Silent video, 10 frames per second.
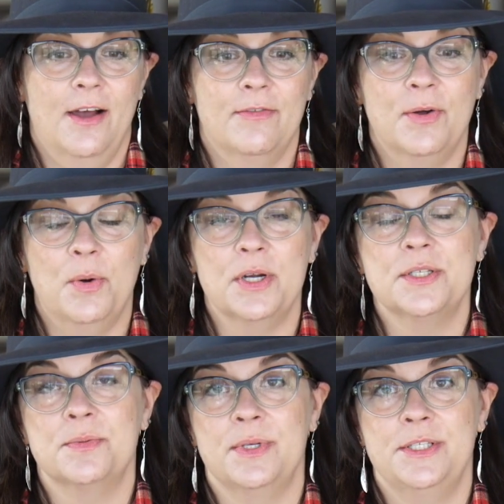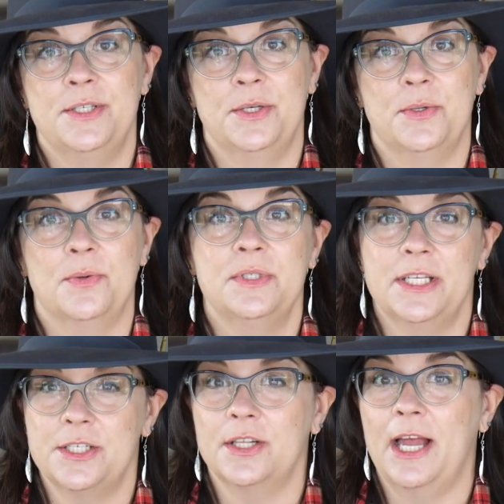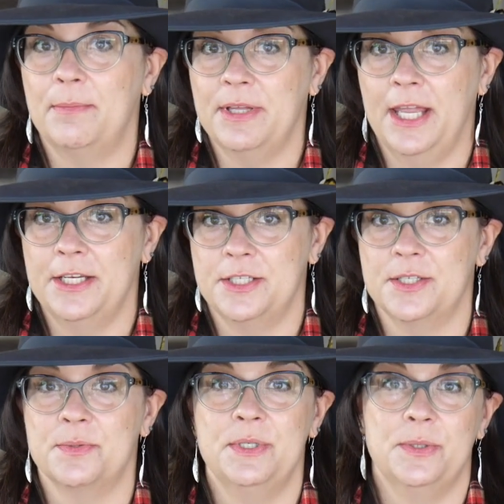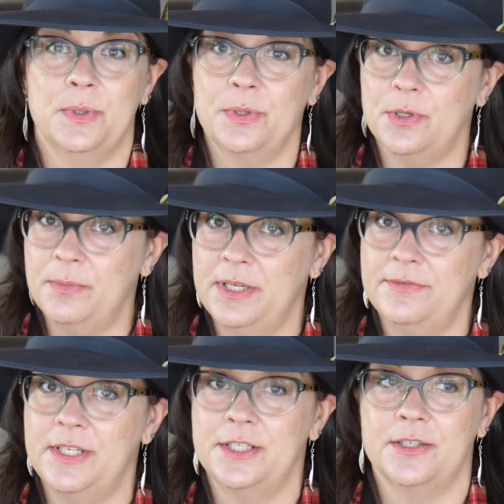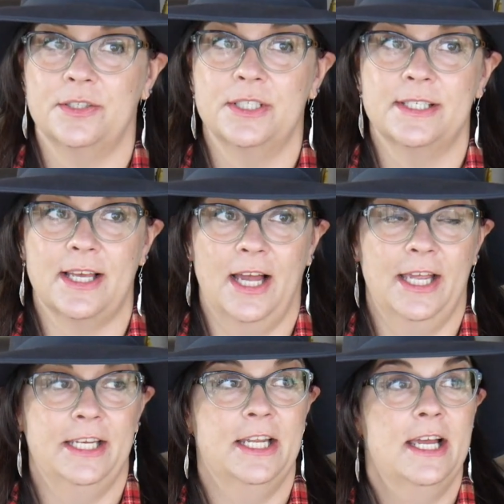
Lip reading: of course, we do digital applications. We do a little bit of digital design